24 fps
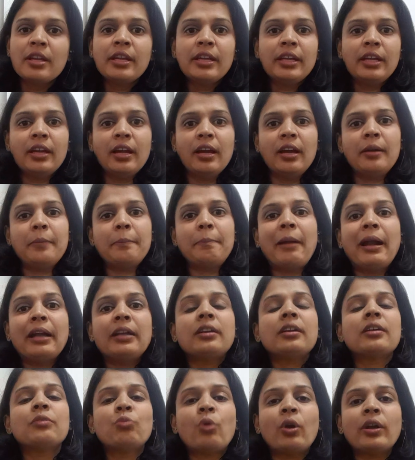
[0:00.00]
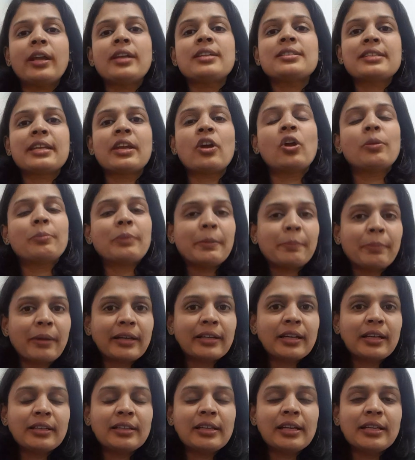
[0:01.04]
But what I say all my
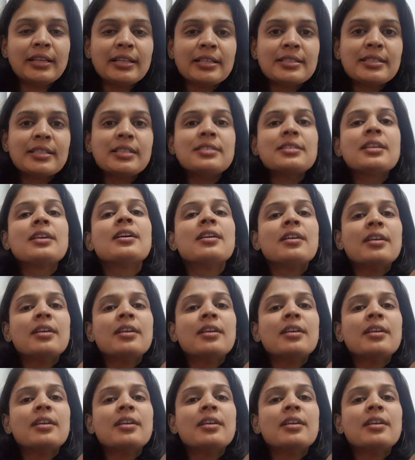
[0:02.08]
pregnant ladies is